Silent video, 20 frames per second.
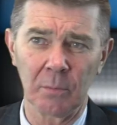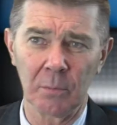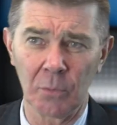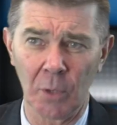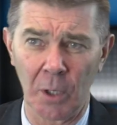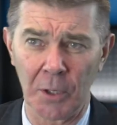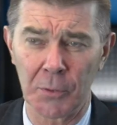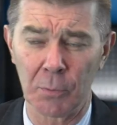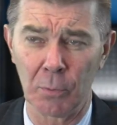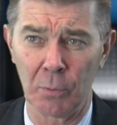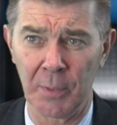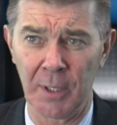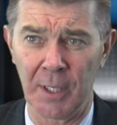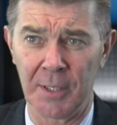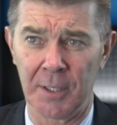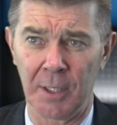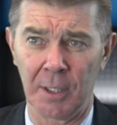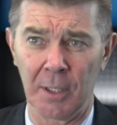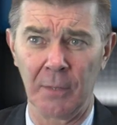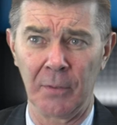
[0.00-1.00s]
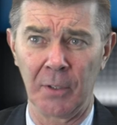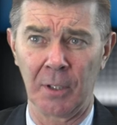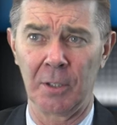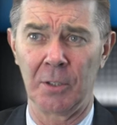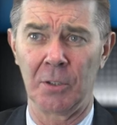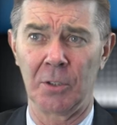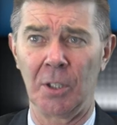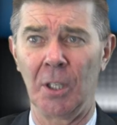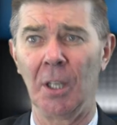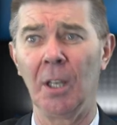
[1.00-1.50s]
Rox will be a
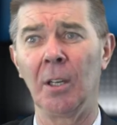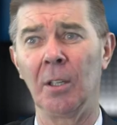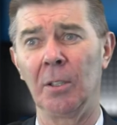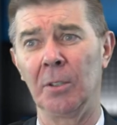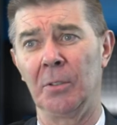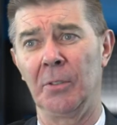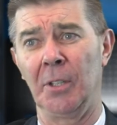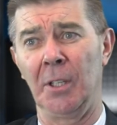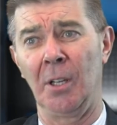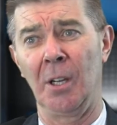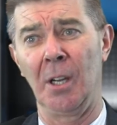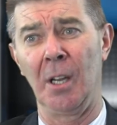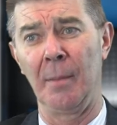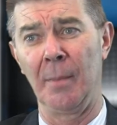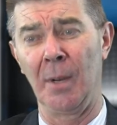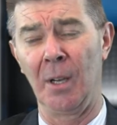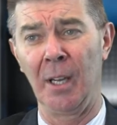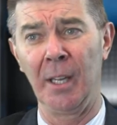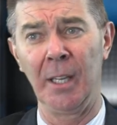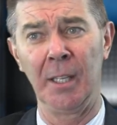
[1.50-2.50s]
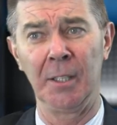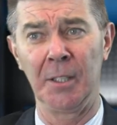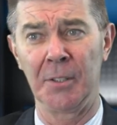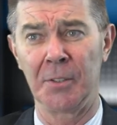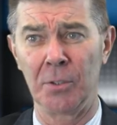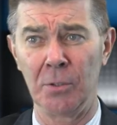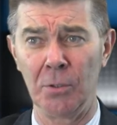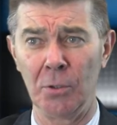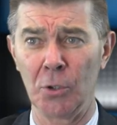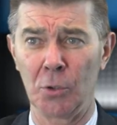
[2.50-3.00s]
significant shareholder in IMI, and
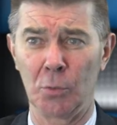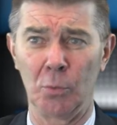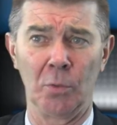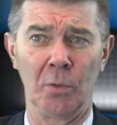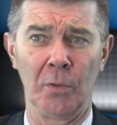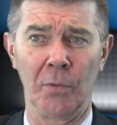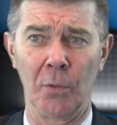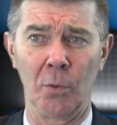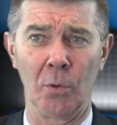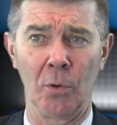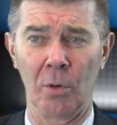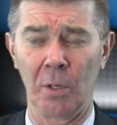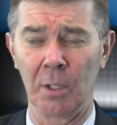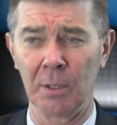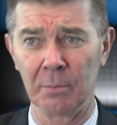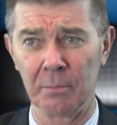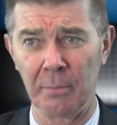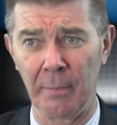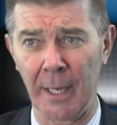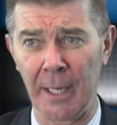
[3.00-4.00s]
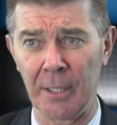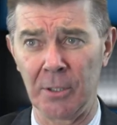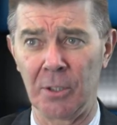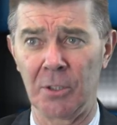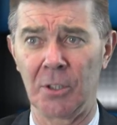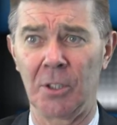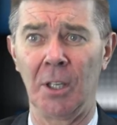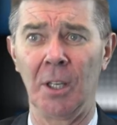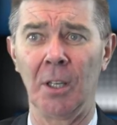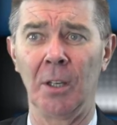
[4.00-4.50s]
it's usual for major
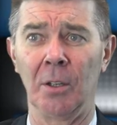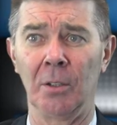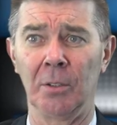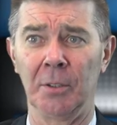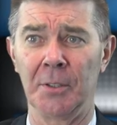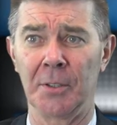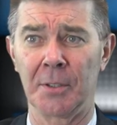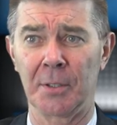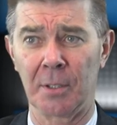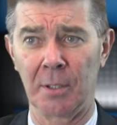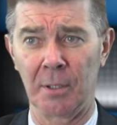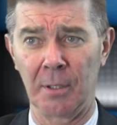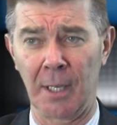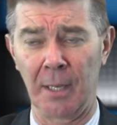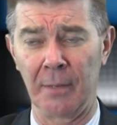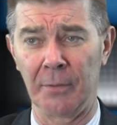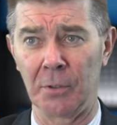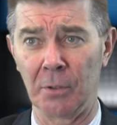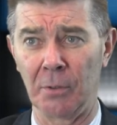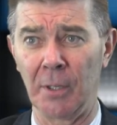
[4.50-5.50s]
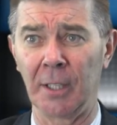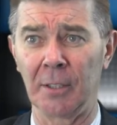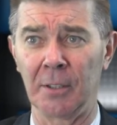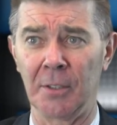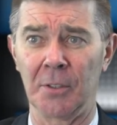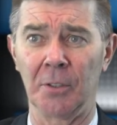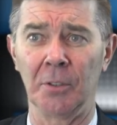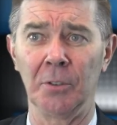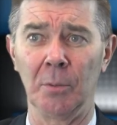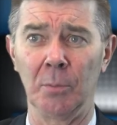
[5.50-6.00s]
shareholders to have
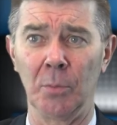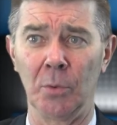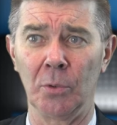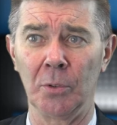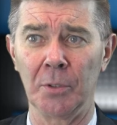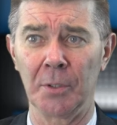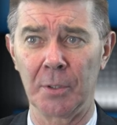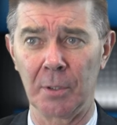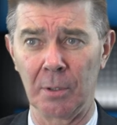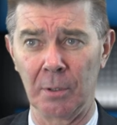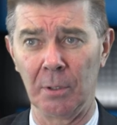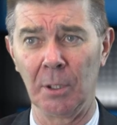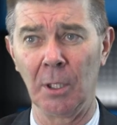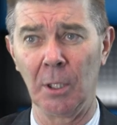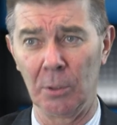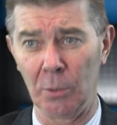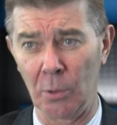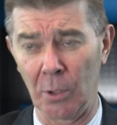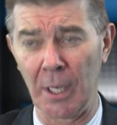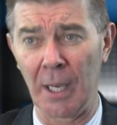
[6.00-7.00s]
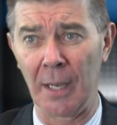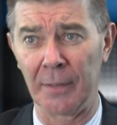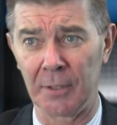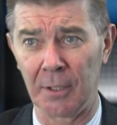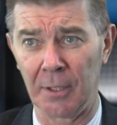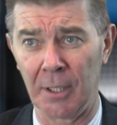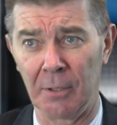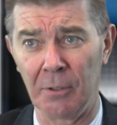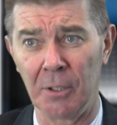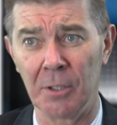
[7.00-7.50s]
directors on the board to look after
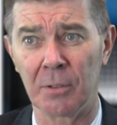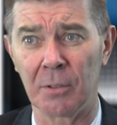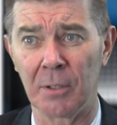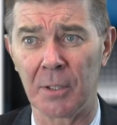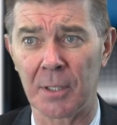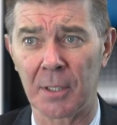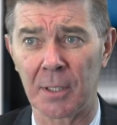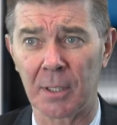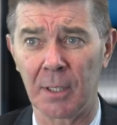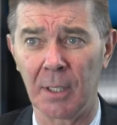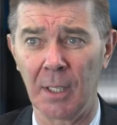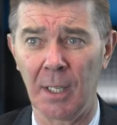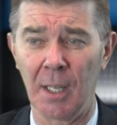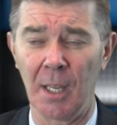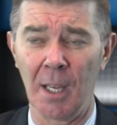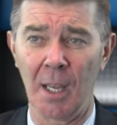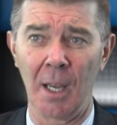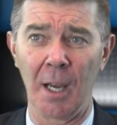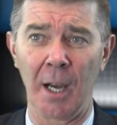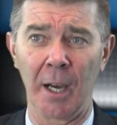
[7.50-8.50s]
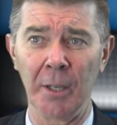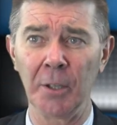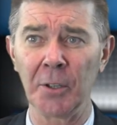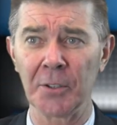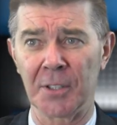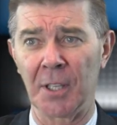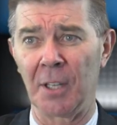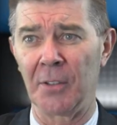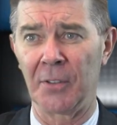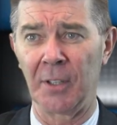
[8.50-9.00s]
their interest. I
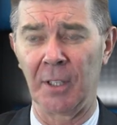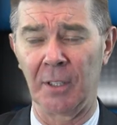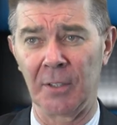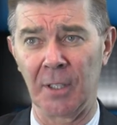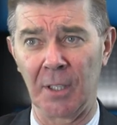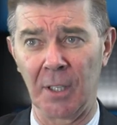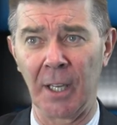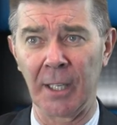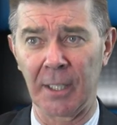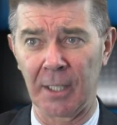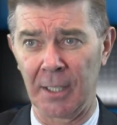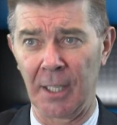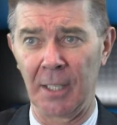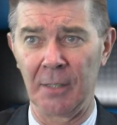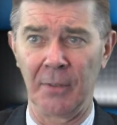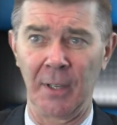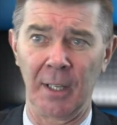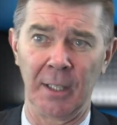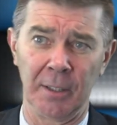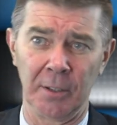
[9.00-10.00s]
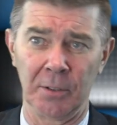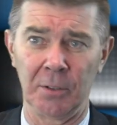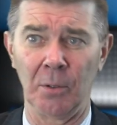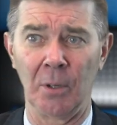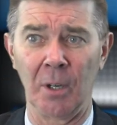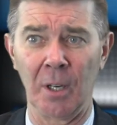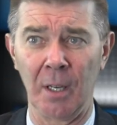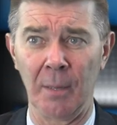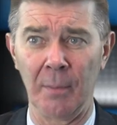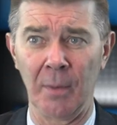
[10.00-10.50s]
also think that I can add value to
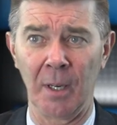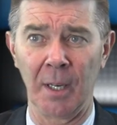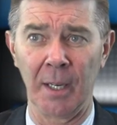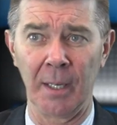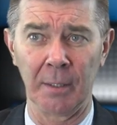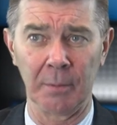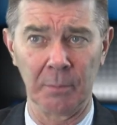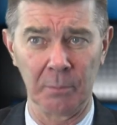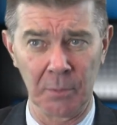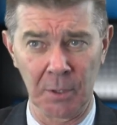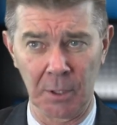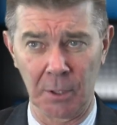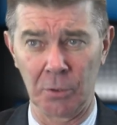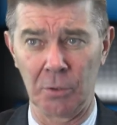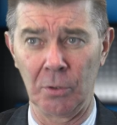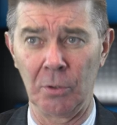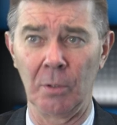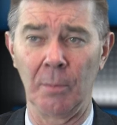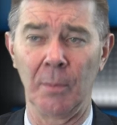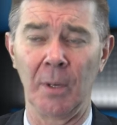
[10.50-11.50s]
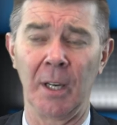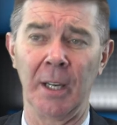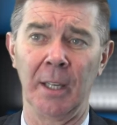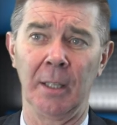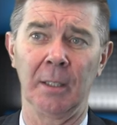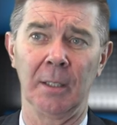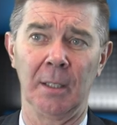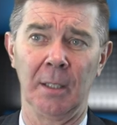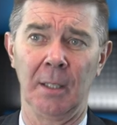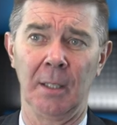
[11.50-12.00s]
IMI, due to my